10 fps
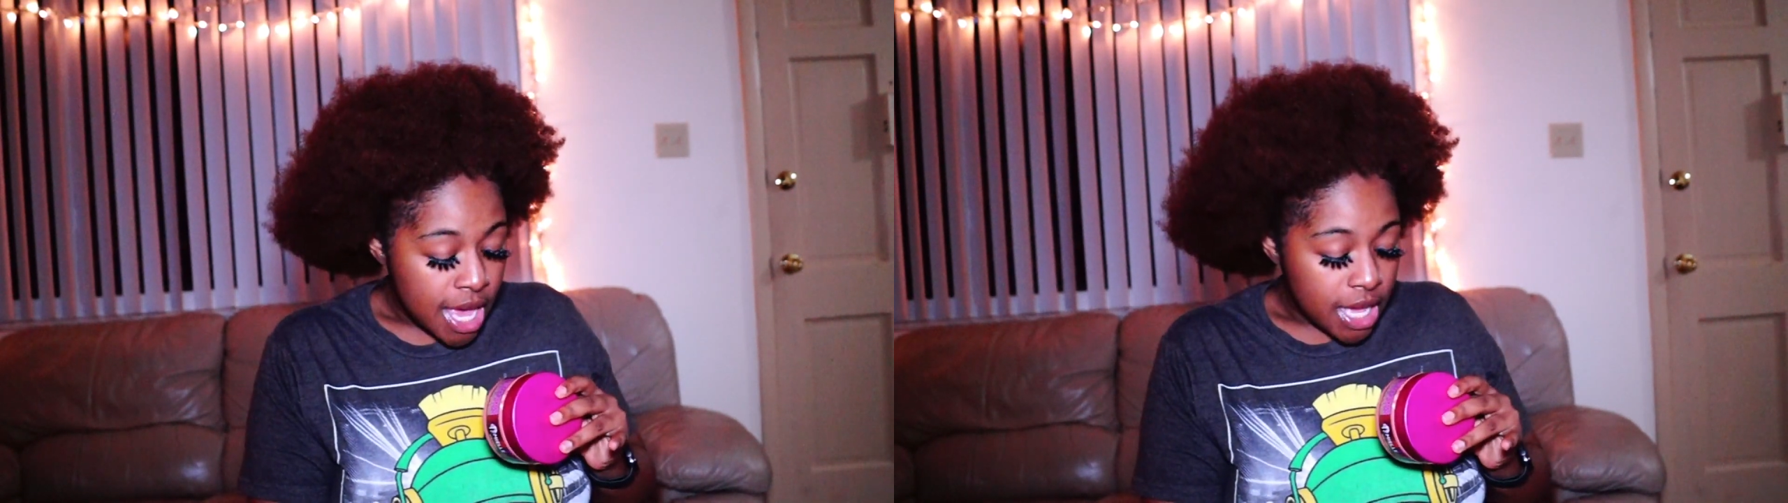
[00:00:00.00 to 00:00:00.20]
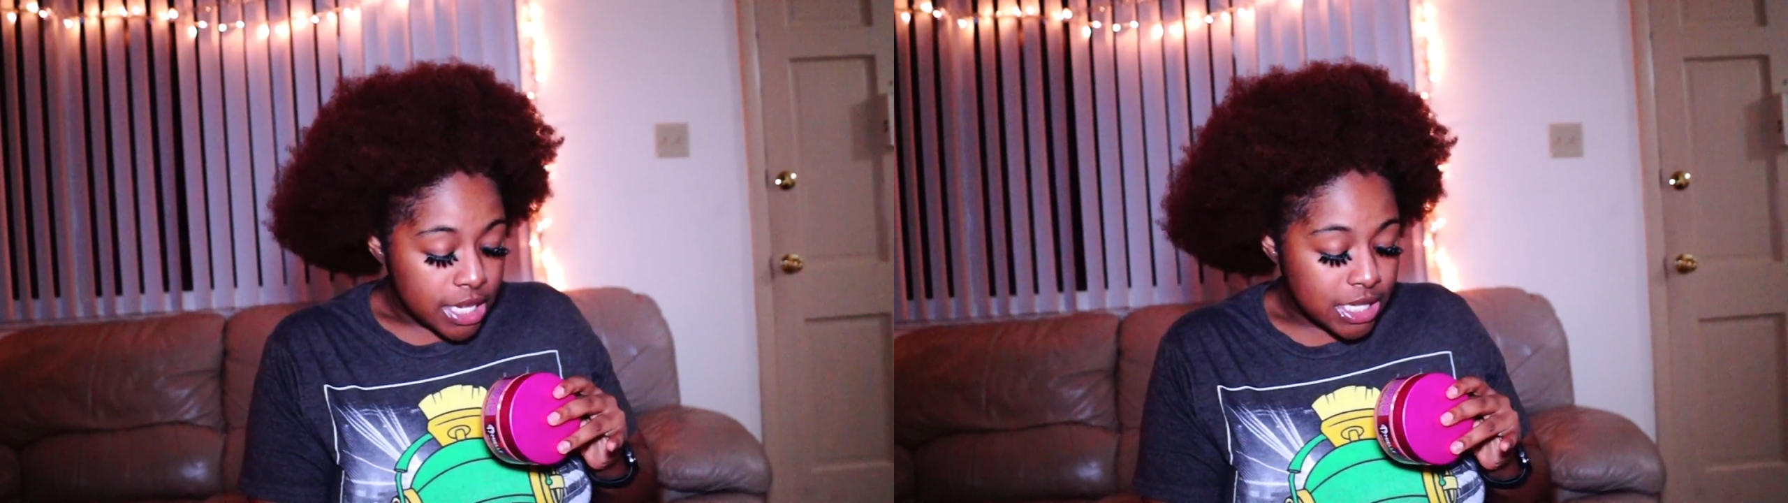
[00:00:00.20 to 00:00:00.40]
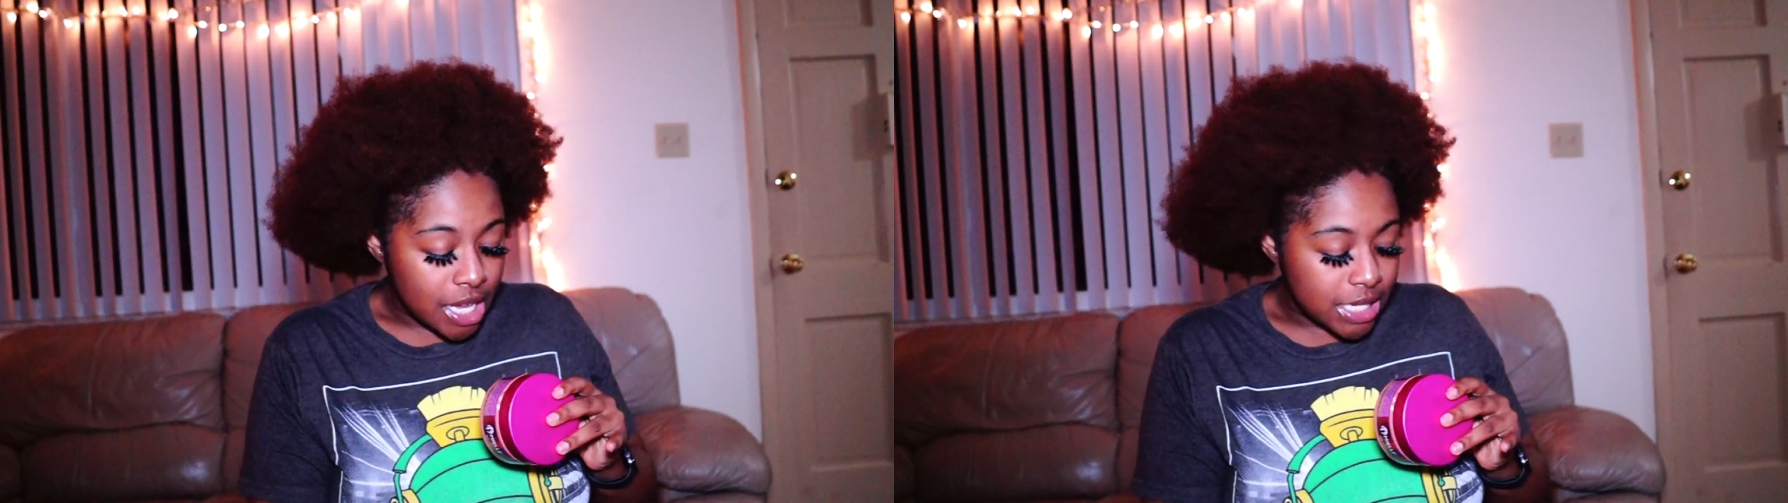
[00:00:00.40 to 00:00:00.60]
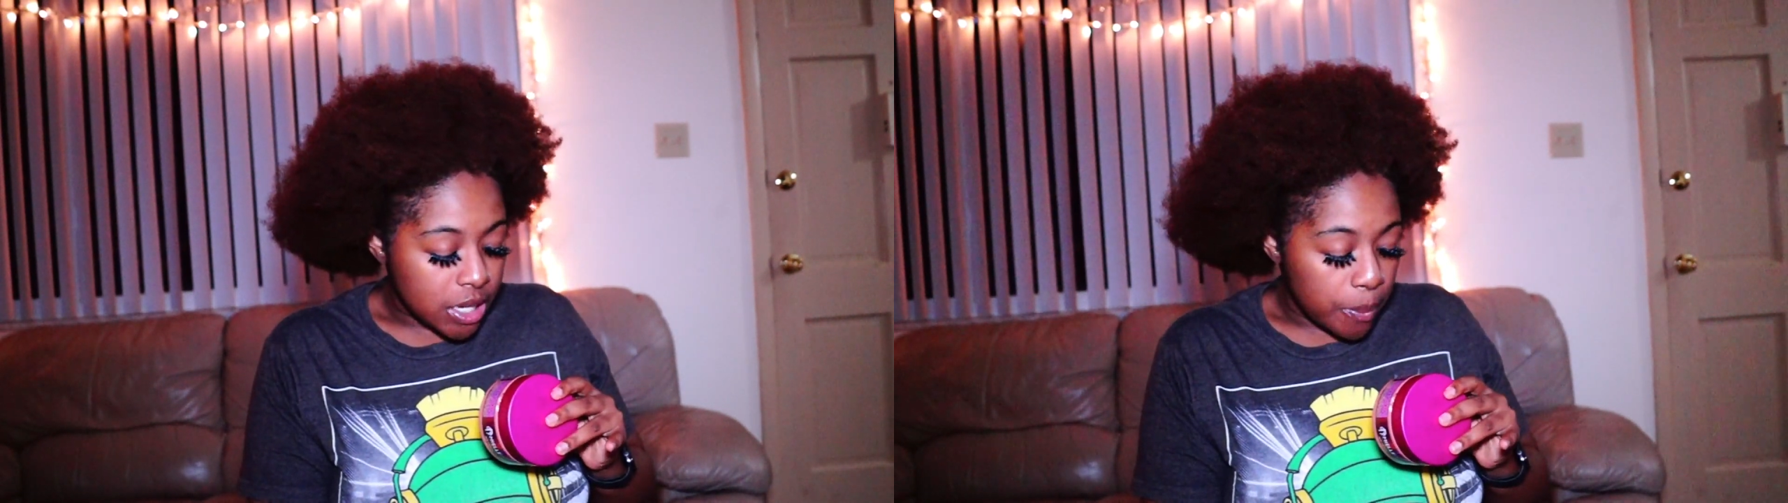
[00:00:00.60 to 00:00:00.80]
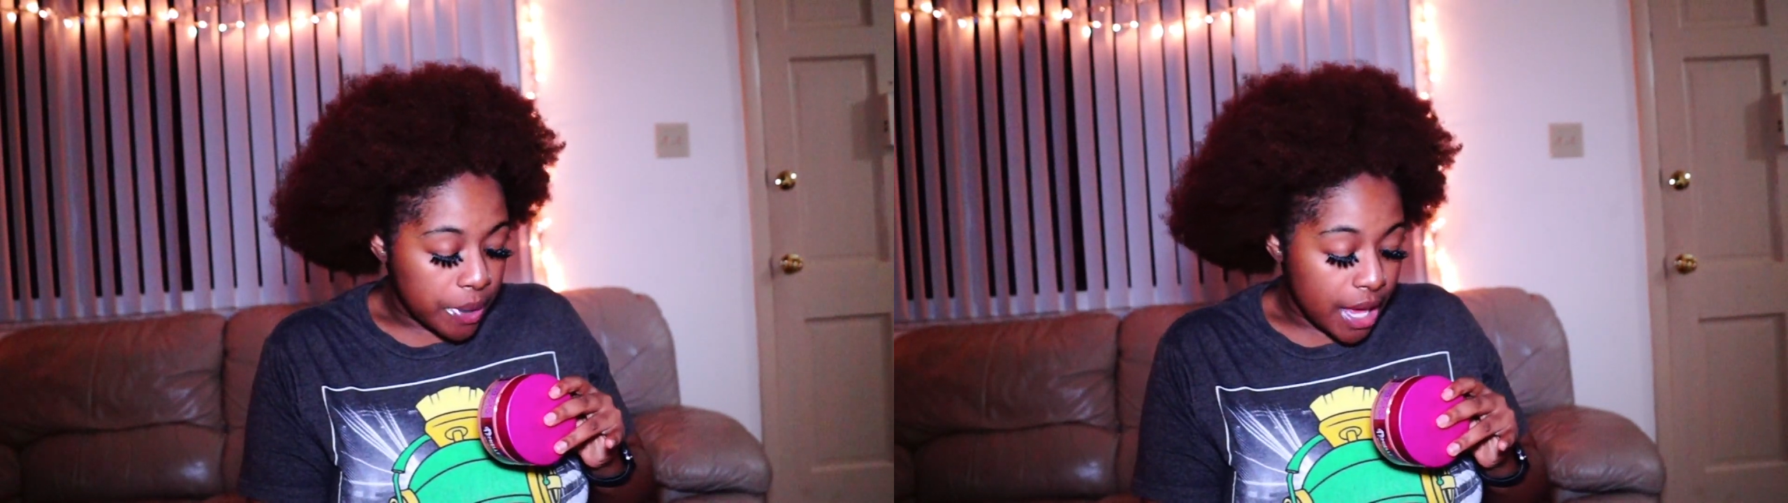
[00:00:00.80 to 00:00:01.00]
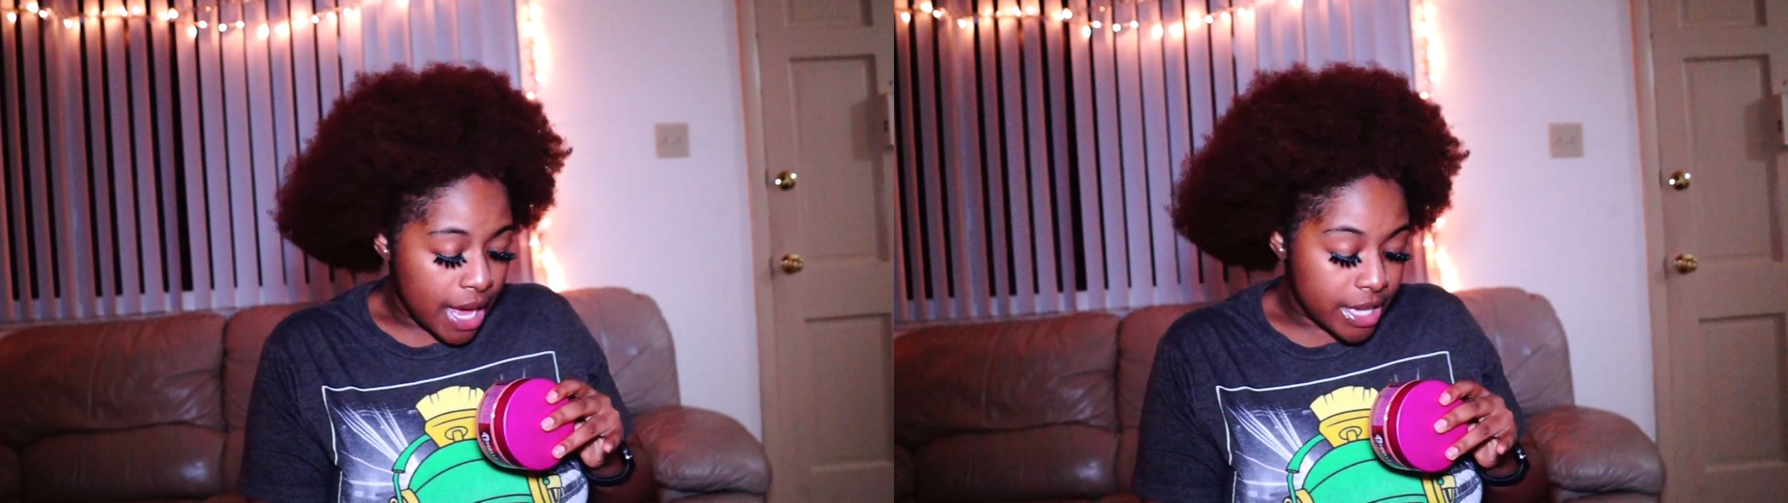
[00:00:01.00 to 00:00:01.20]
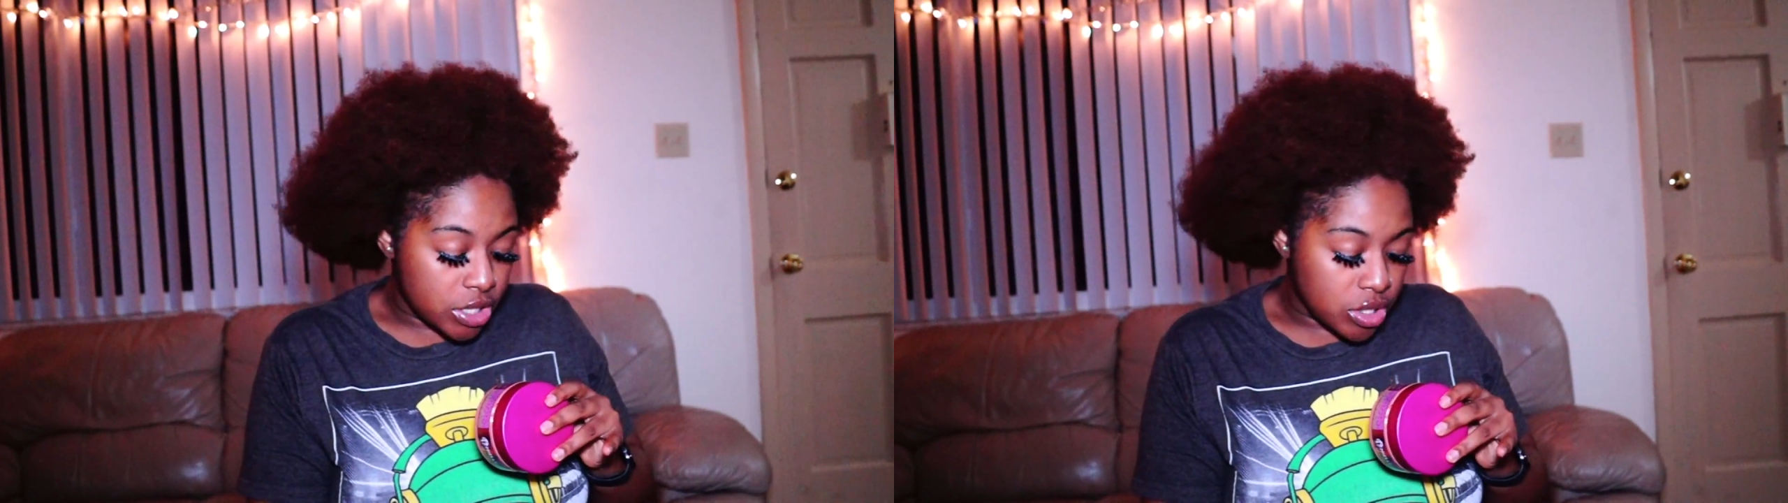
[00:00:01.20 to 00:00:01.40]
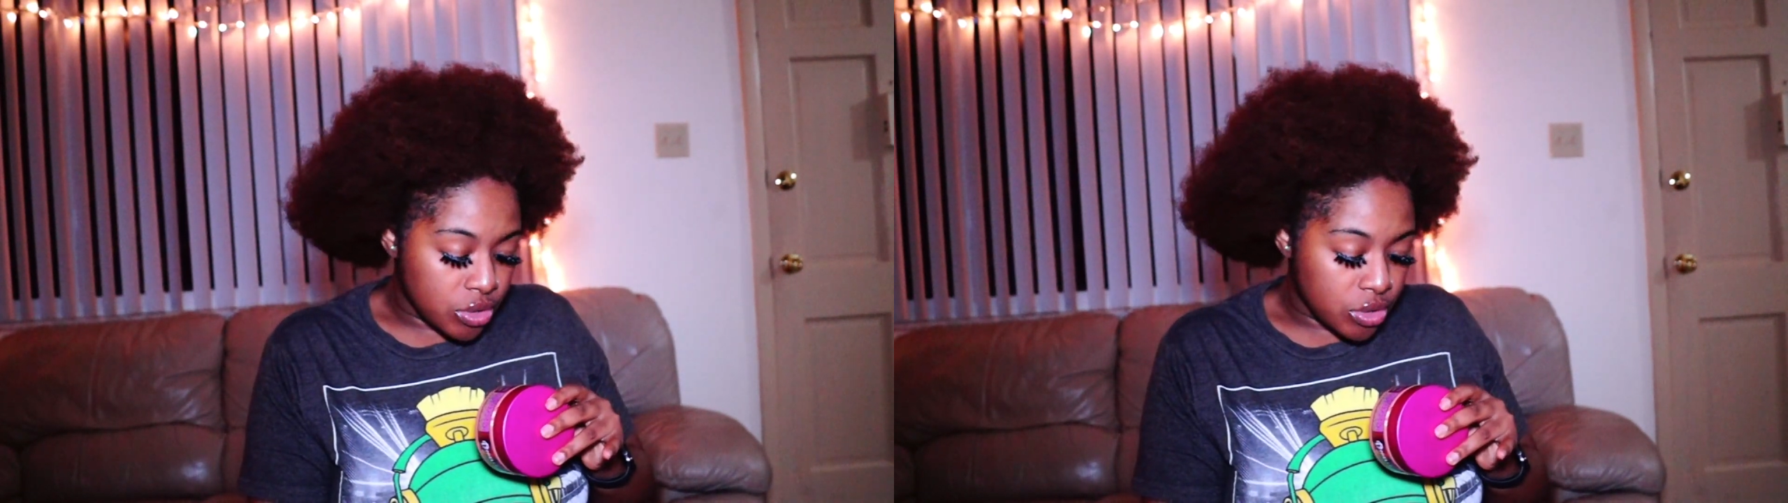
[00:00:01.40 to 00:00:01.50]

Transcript: It says apply